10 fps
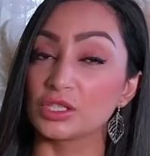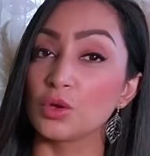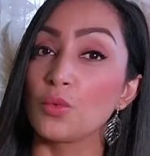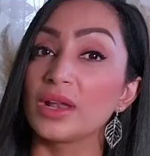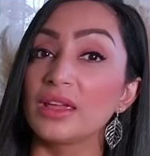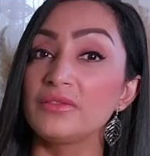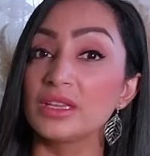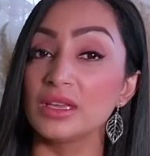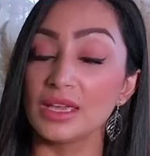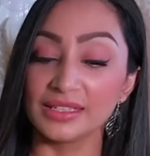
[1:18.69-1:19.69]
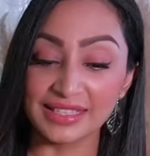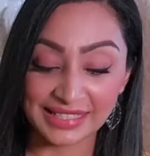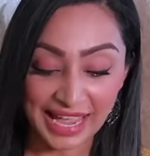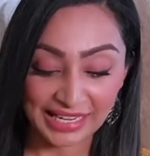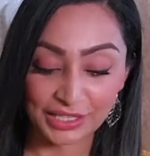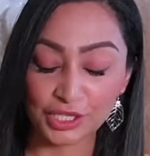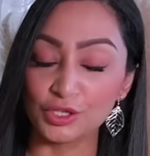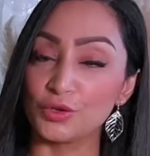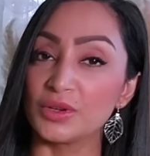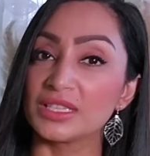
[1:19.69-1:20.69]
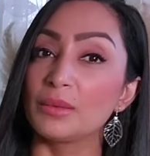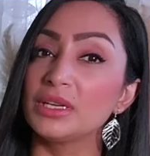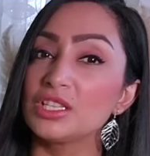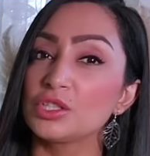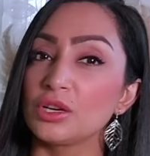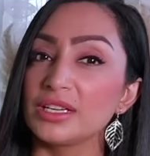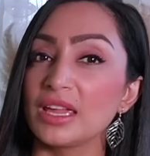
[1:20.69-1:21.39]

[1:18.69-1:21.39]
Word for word: So what I've decided to do is I'm going to start